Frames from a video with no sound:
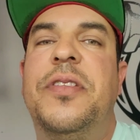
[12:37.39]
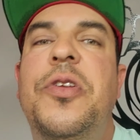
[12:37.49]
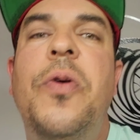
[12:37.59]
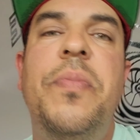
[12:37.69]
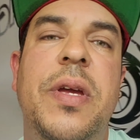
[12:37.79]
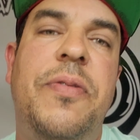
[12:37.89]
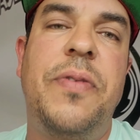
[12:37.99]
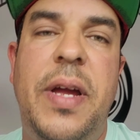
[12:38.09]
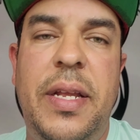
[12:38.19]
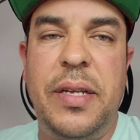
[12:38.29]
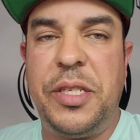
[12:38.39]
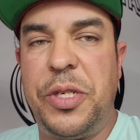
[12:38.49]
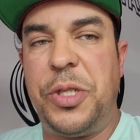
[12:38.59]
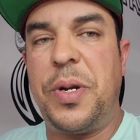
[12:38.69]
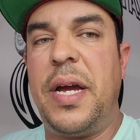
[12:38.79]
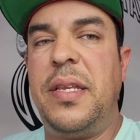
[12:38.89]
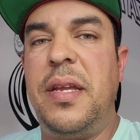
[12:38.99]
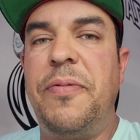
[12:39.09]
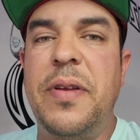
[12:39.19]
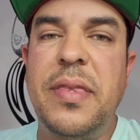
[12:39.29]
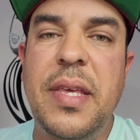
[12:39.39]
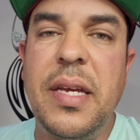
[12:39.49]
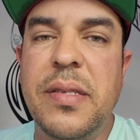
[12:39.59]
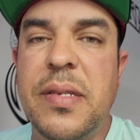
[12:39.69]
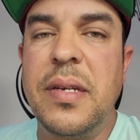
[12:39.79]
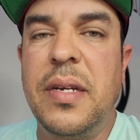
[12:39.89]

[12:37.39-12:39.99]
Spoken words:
Don't be afraid to try different things